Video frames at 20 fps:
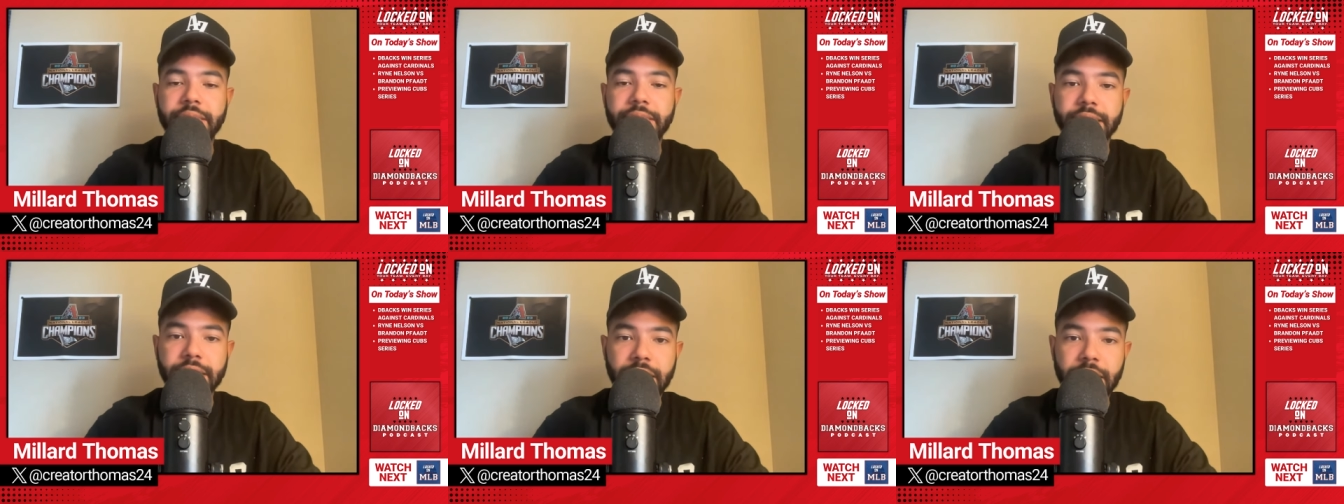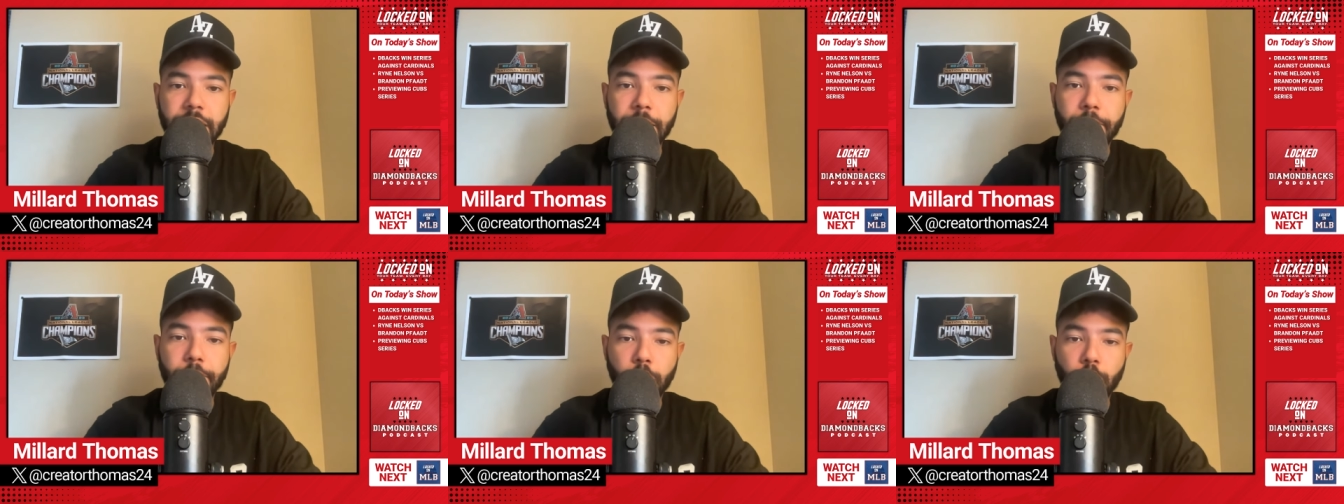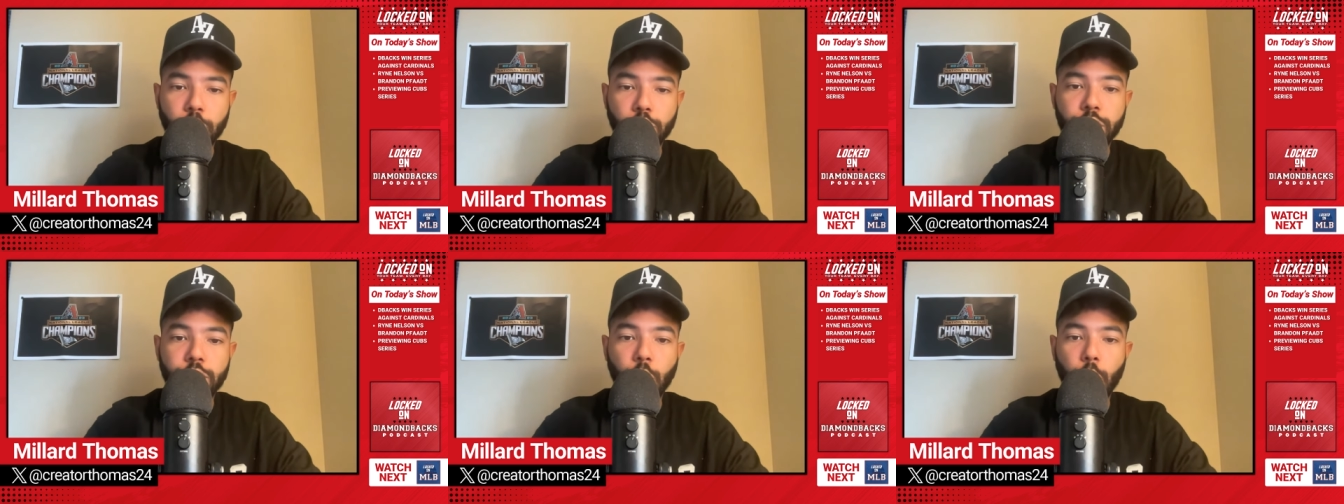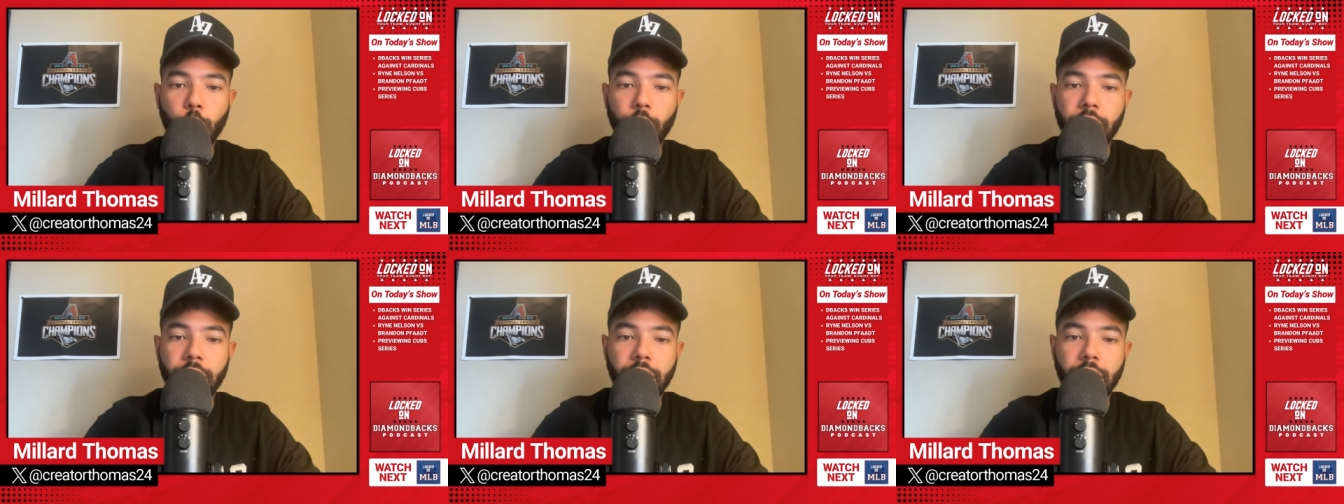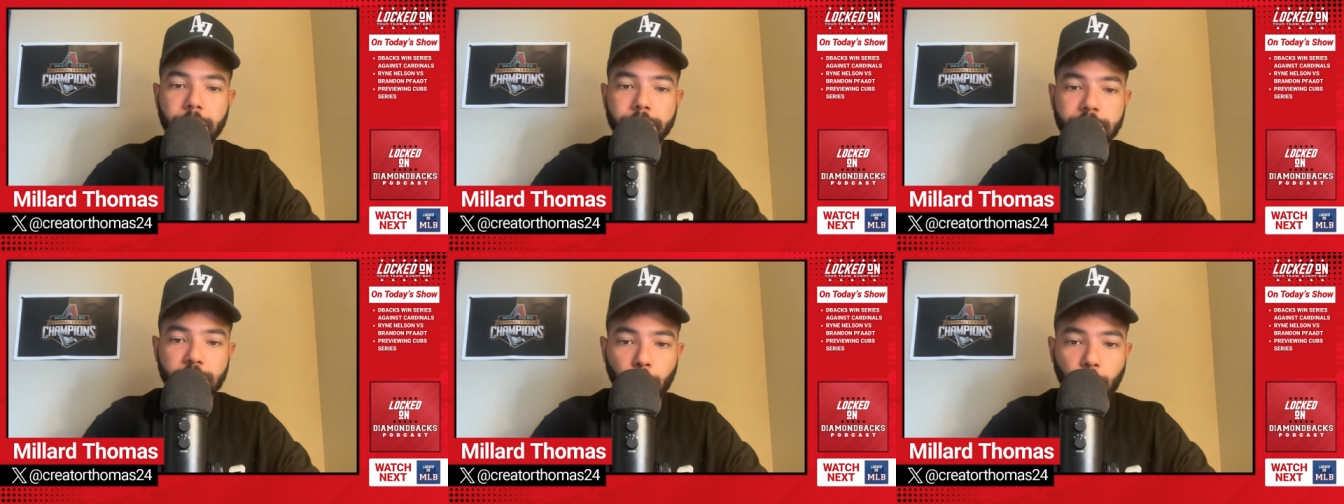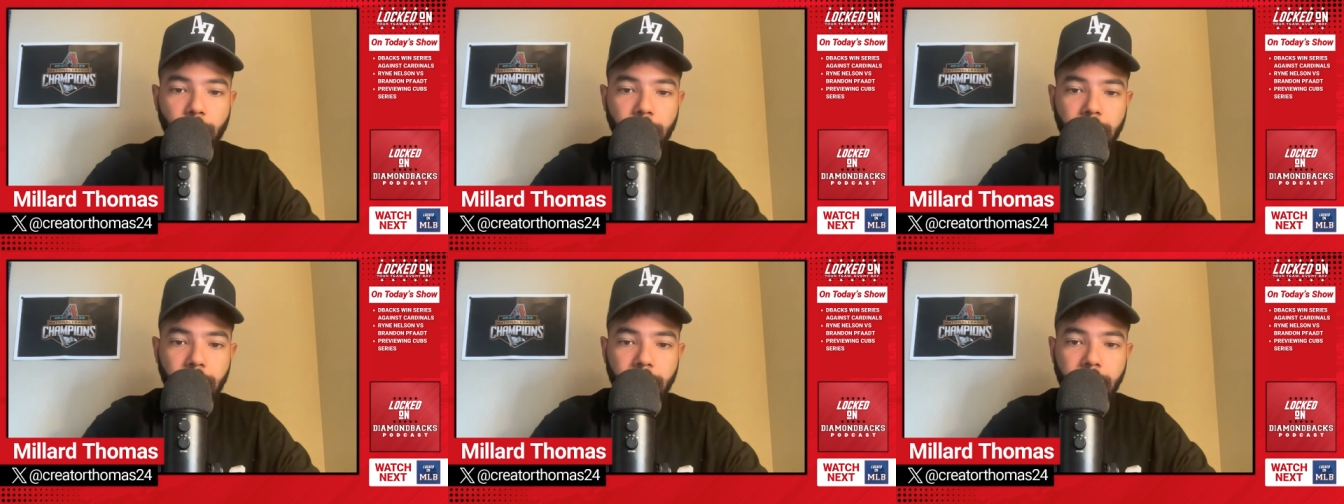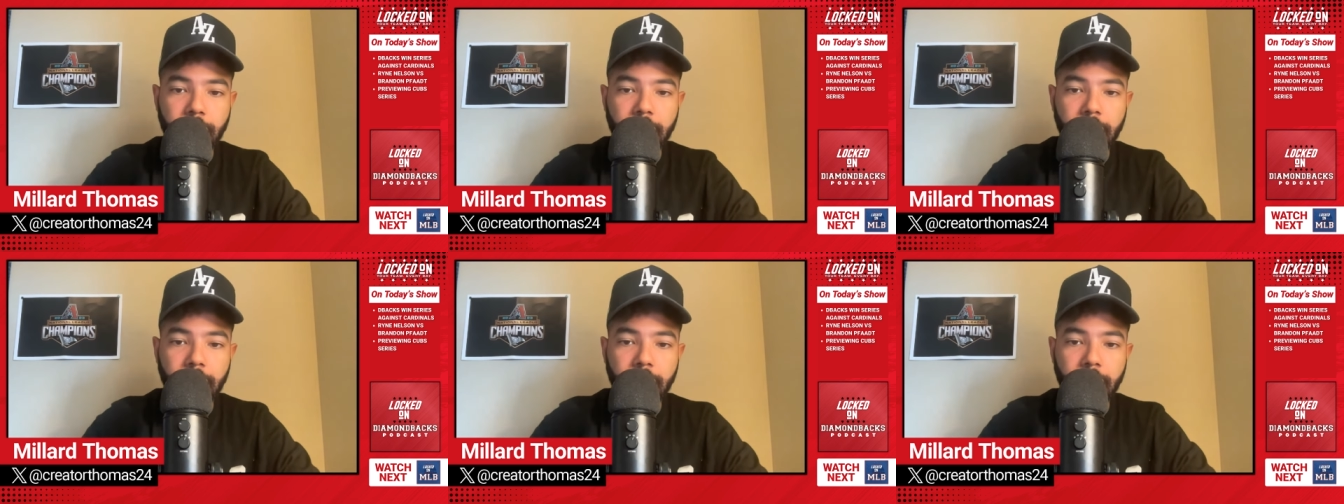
the team most when it comes to winning.